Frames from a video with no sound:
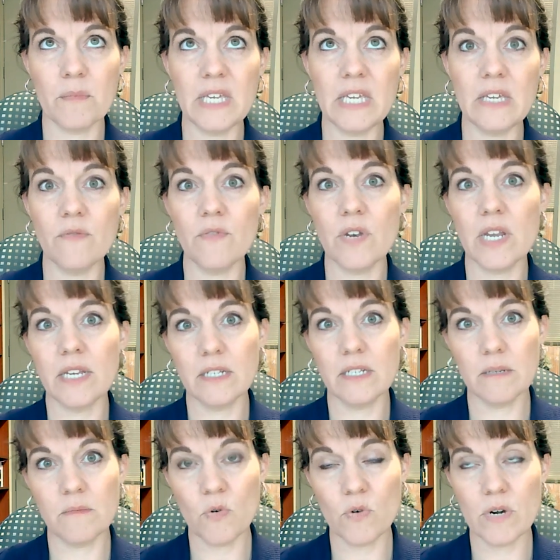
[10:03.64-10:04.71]
evening to
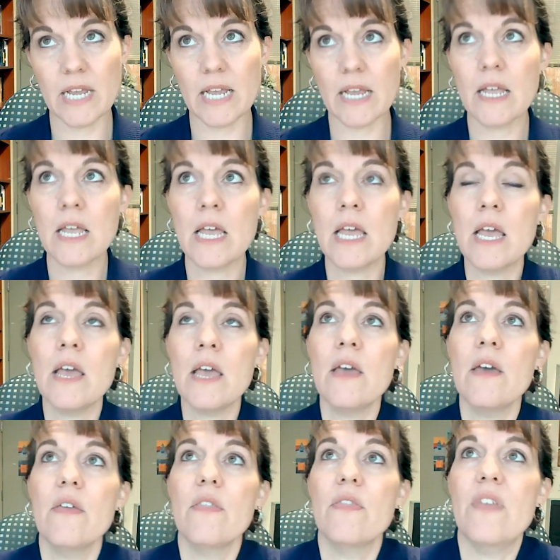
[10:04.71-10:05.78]
morning,
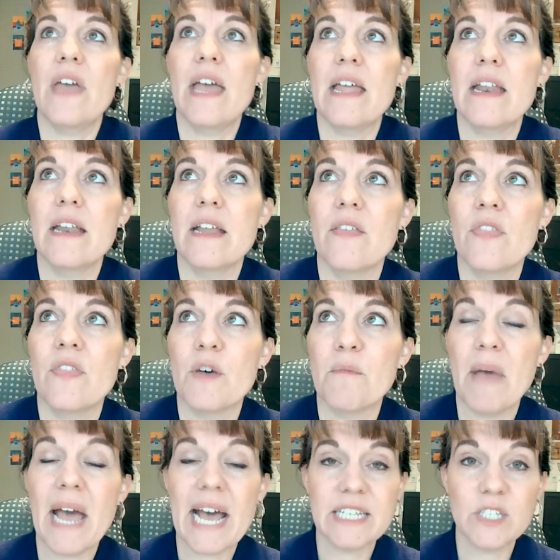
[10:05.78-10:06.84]
then the
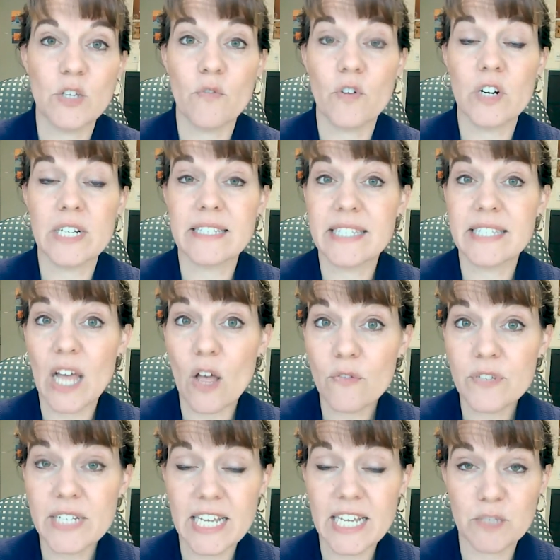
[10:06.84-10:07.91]
Passover itself
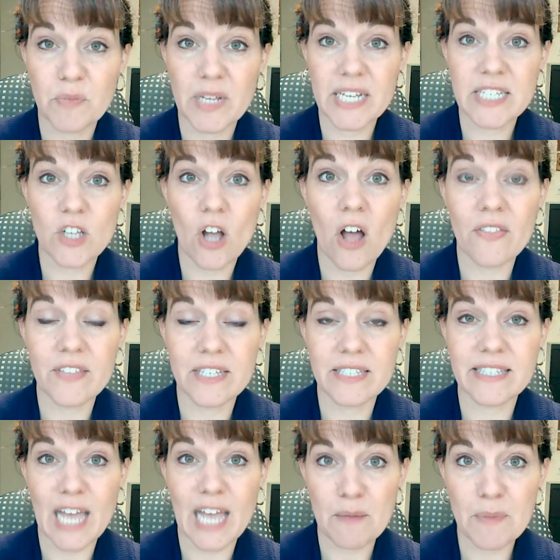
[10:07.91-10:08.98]
takes place on the
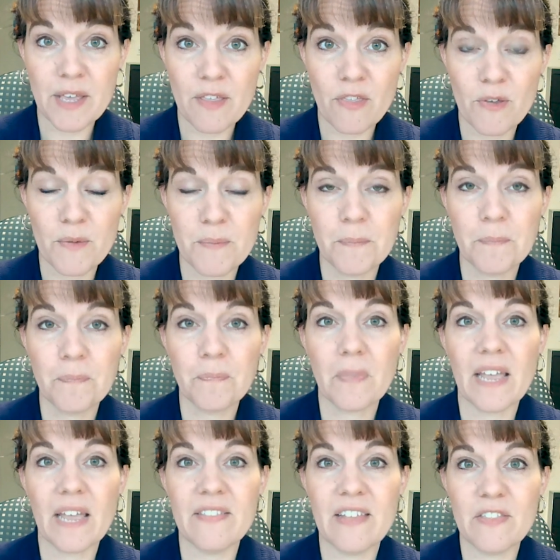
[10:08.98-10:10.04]
Sabbath,
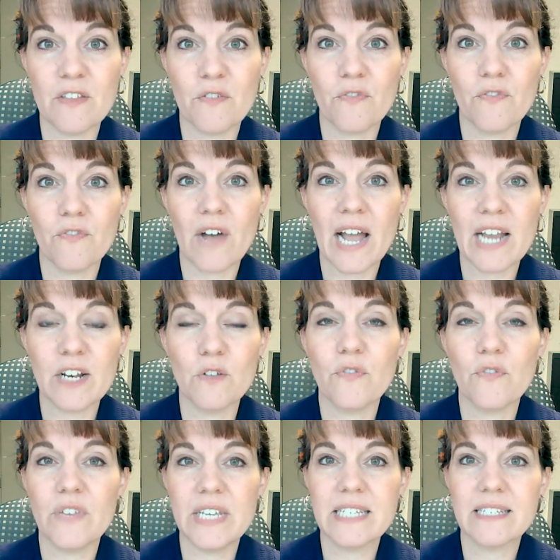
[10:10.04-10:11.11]
and then the final
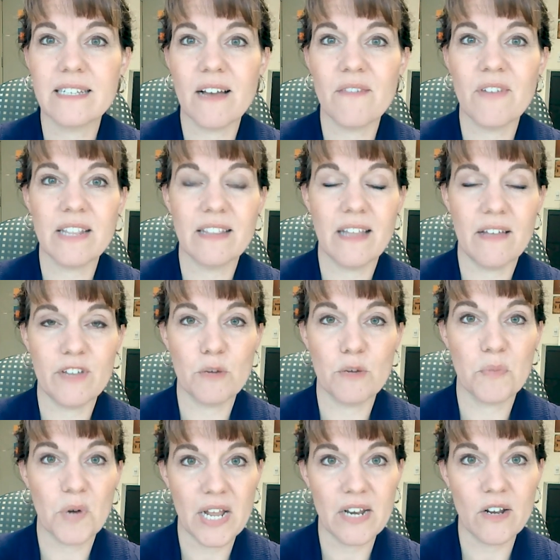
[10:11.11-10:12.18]
Feast of Unleavened
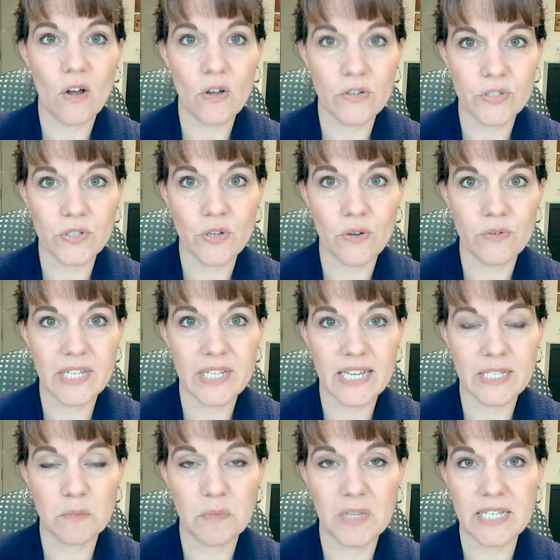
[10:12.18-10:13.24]
Bread also
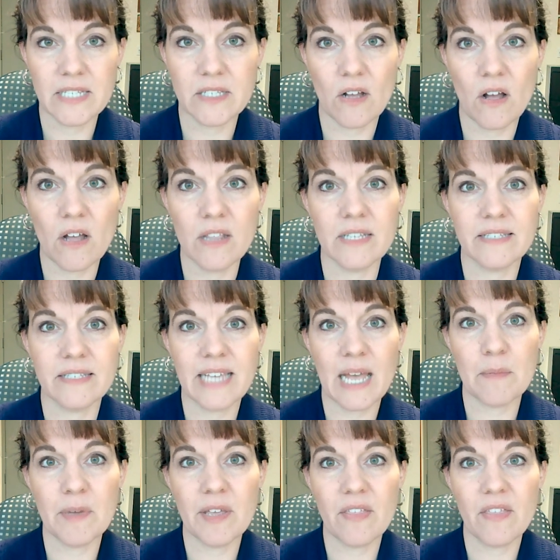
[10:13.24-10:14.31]
takes place on the
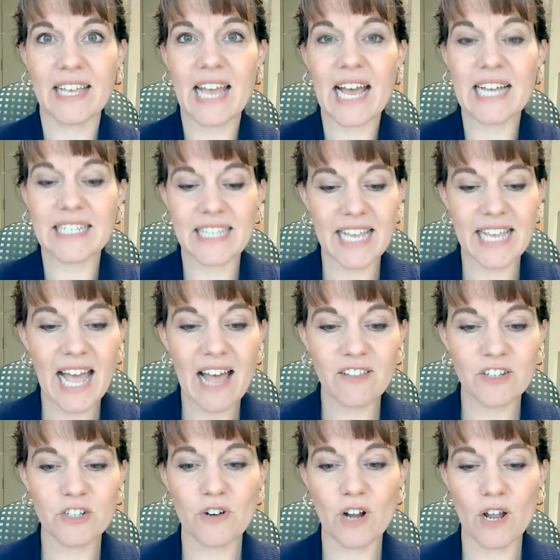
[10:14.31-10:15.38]
Sabbath. As the
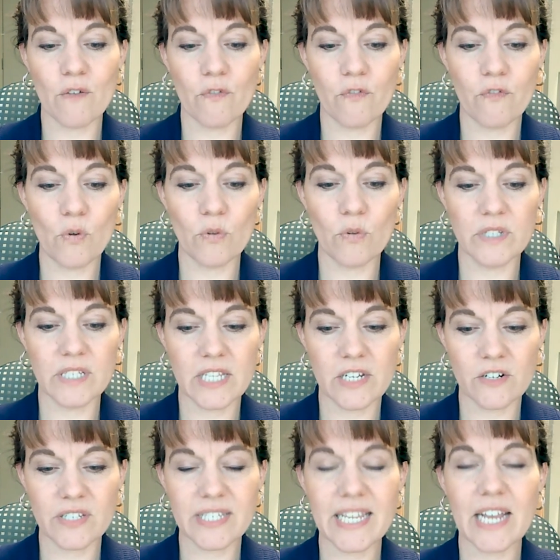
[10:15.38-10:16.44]
calendar unfolds, their
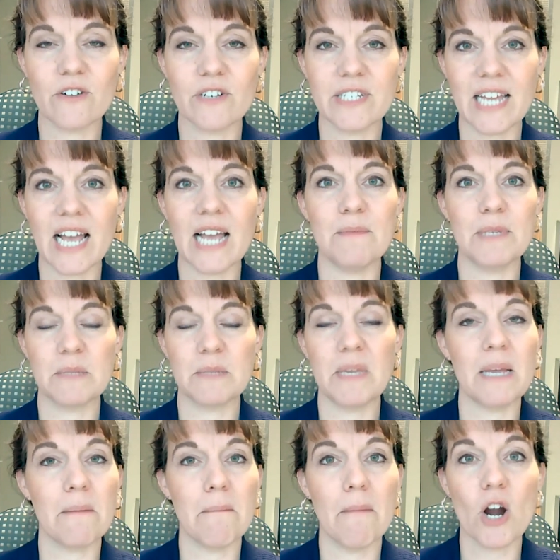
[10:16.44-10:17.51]
sacred time is
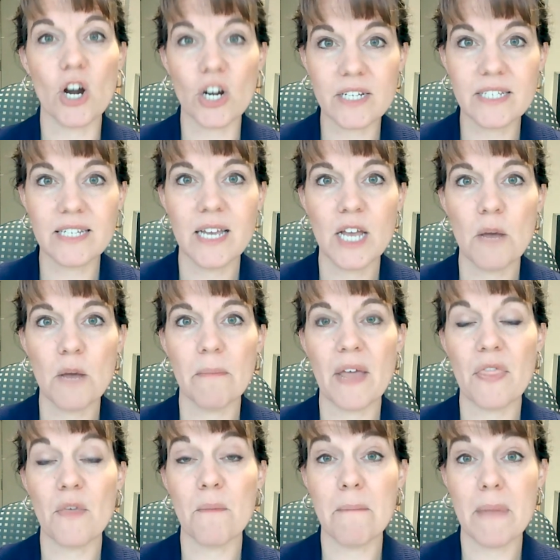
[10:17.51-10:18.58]
being marked by
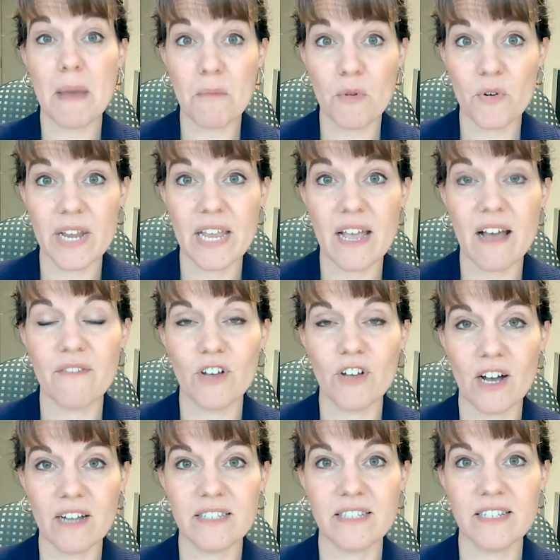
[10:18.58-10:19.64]
the memory of
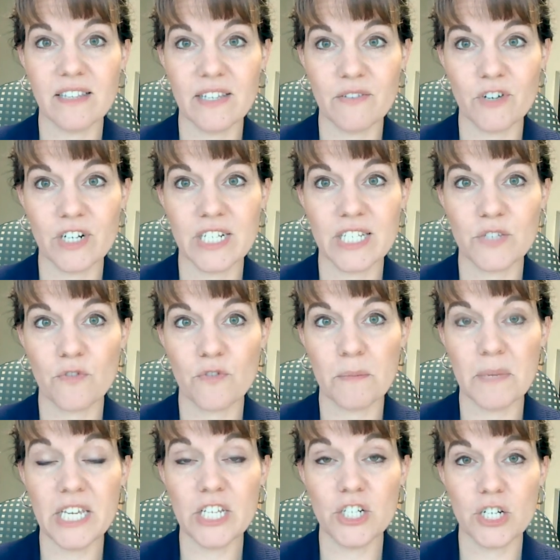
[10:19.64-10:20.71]
God's deliverance from
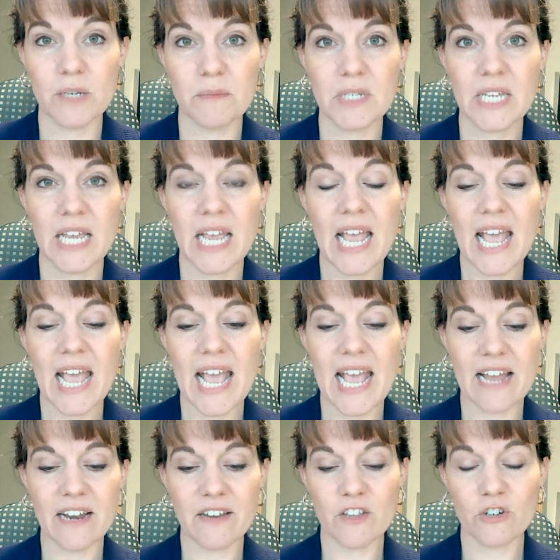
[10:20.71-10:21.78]
Egypt.
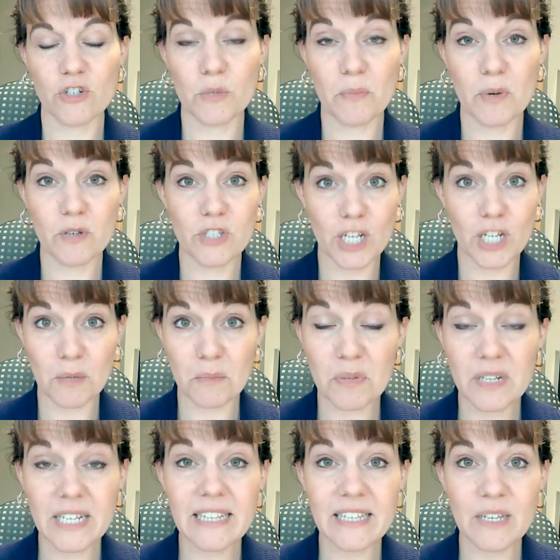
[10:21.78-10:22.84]
And they're supposed to
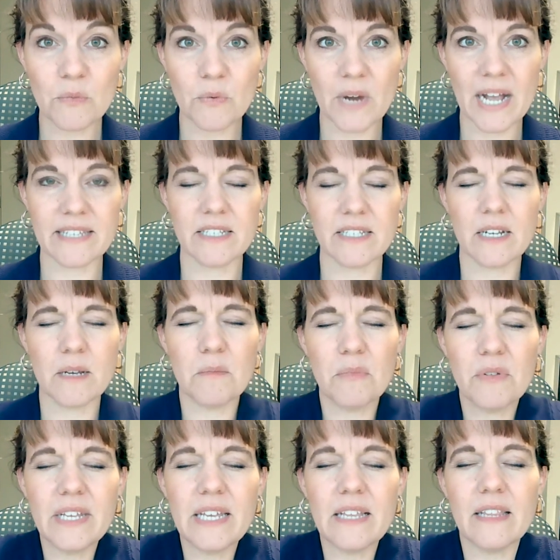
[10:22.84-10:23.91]
completely rest,
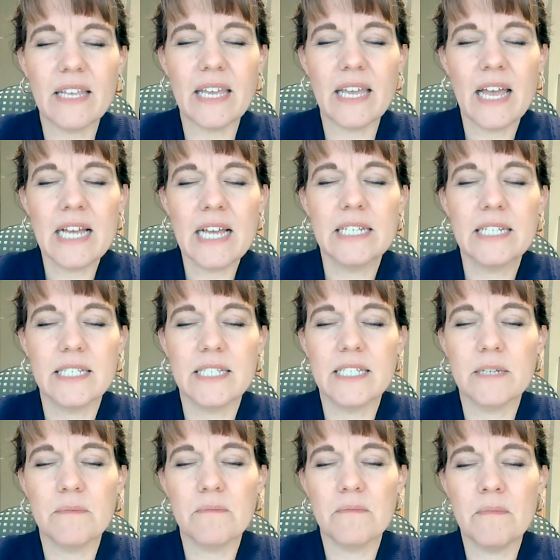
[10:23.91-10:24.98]

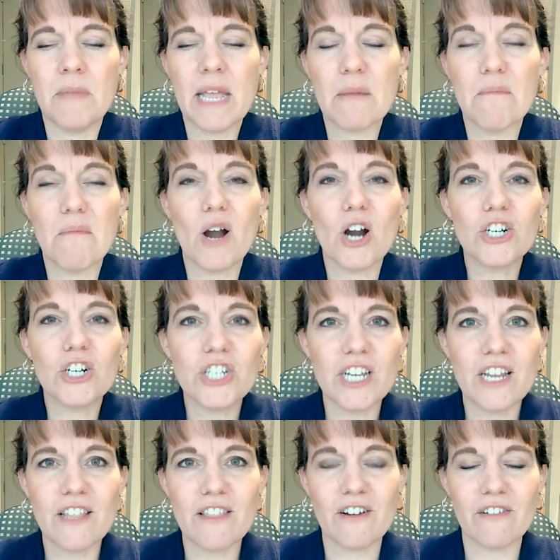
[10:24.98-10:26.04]
to make margin
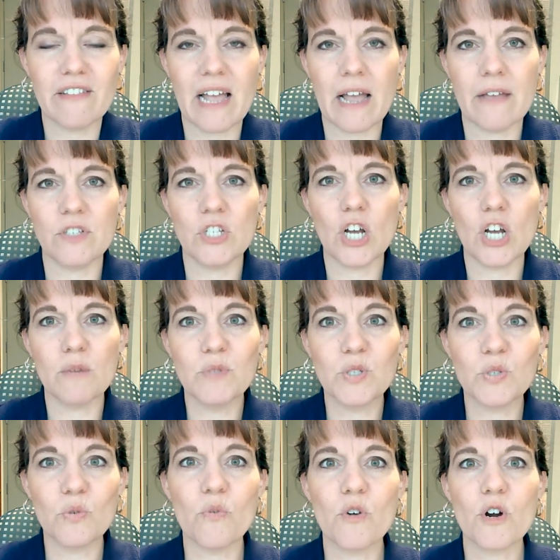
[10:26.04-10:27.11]
in their lives, to
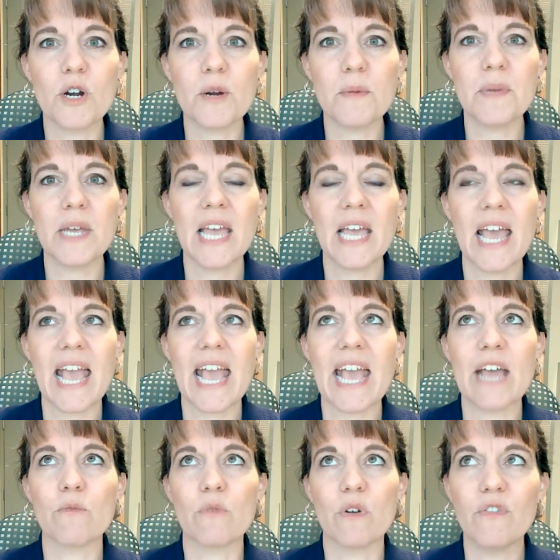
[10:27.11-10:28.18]
absorb
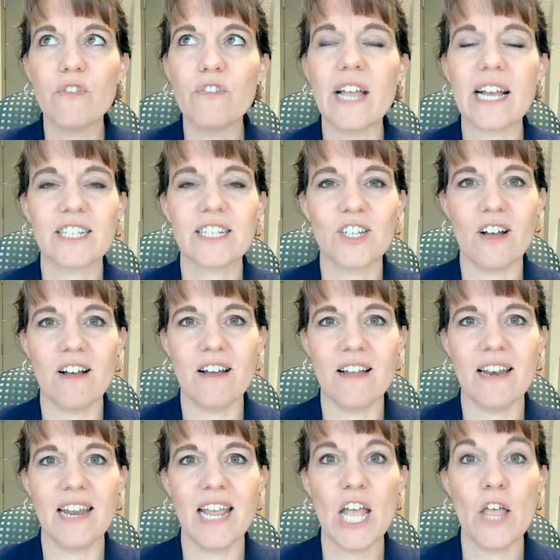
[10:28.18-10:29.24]
and reflect
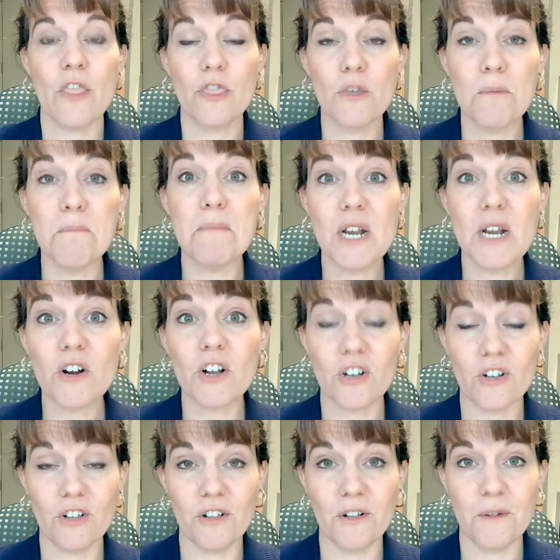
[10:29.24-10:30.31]
on the
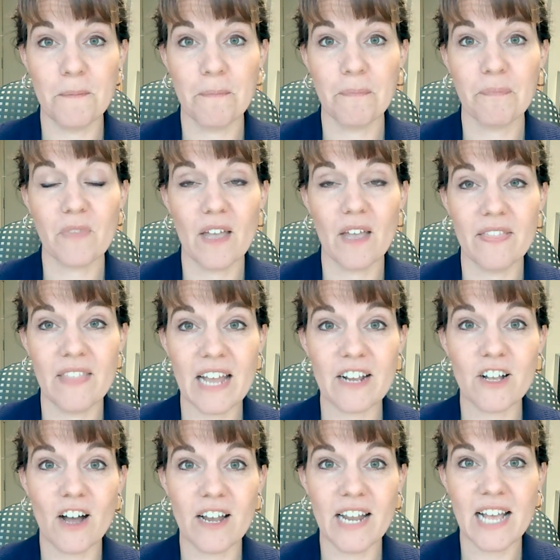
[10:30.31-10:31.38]
miracle that
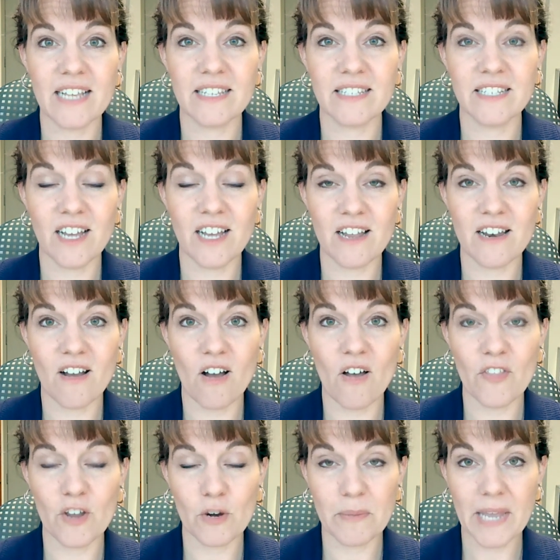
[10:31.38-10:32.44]
God has done on
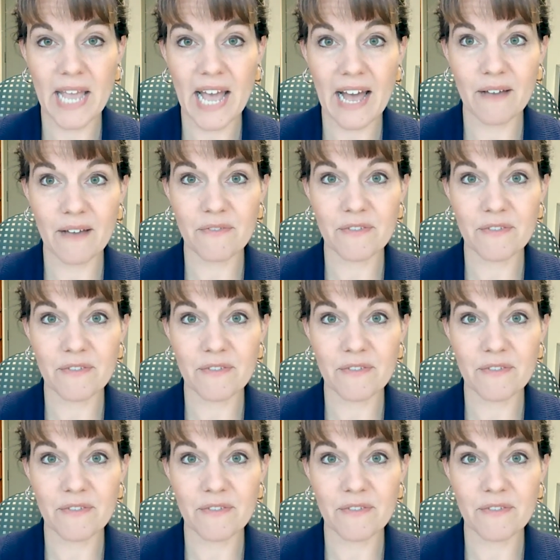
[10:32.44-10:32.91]
their behalf.